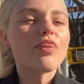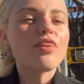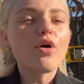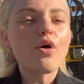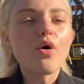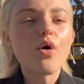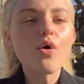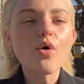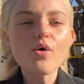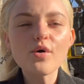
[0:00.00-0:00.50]
The
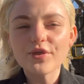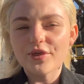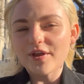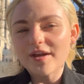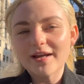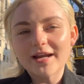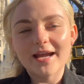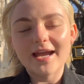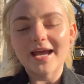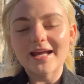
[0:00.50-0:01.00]
whole
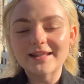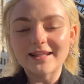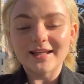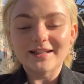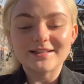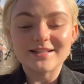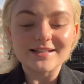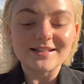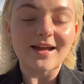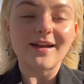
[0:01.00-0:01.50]
thing I had
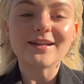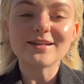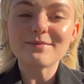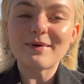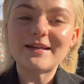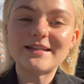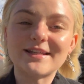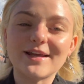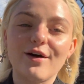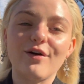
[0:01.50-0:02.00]
like designed
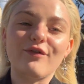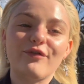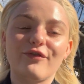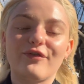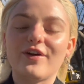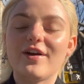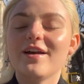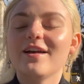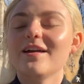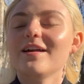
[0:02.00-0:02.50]
myself.
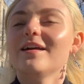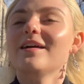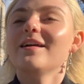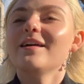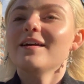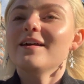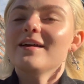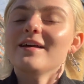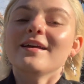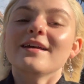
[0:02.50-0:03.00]

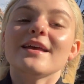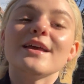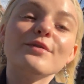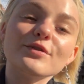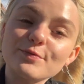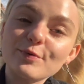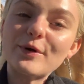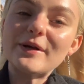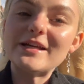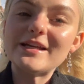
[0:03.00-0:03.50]
It
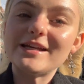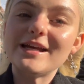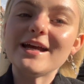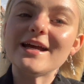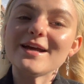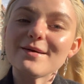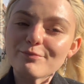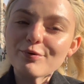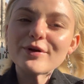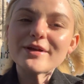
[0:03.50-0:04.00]
was pretty,
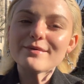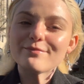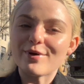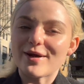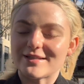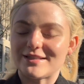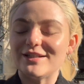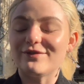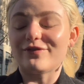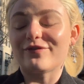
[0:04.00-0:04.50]
pretty
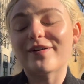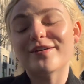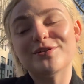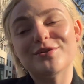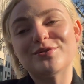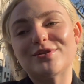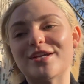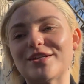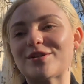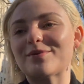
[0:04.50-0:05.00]
impressive if I do
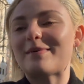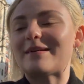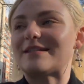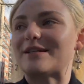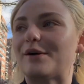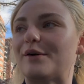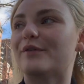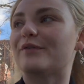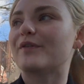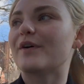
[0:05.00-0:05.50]
say so
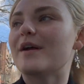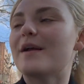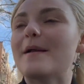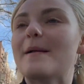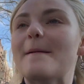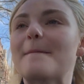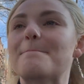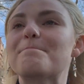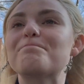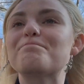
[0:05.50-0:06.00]
myself.
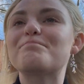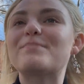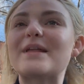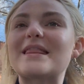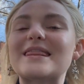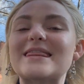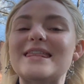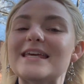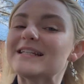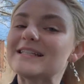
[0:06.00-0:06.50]

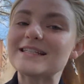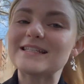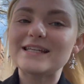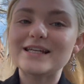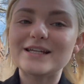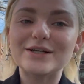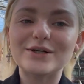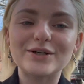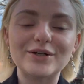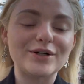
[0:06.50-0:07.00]
But this
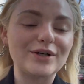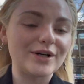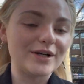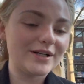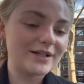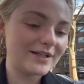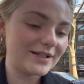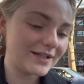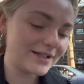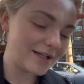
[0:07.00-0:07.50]
year
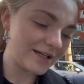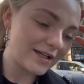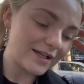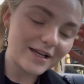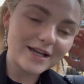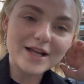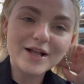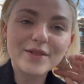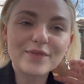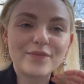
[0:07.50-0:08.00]

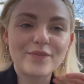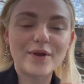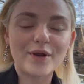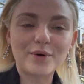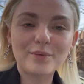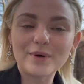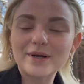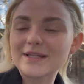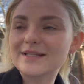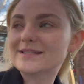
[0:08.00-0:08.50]
there
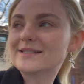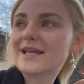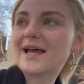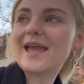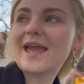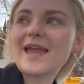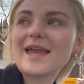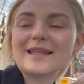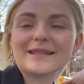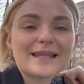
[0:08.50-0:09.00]
was
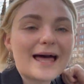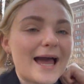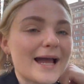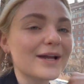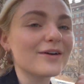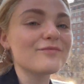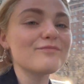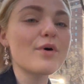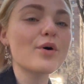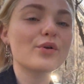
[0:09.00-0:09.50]
a lack
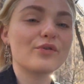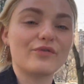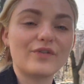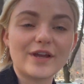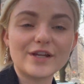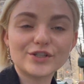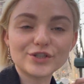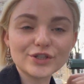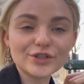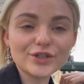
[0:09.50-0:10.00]
of
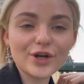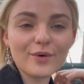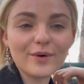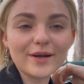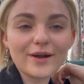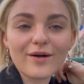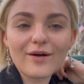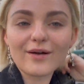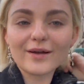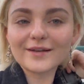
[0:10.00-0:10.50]
motivation going
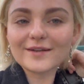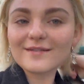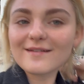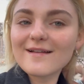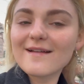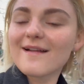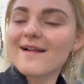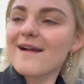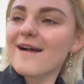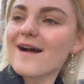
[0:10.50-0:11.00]
on.
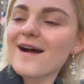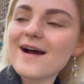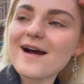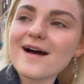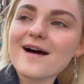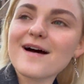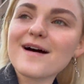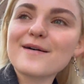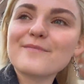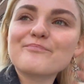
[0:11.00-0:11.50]

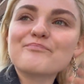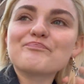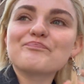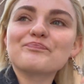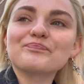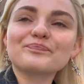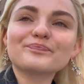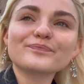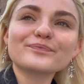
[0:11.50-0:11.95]
Um,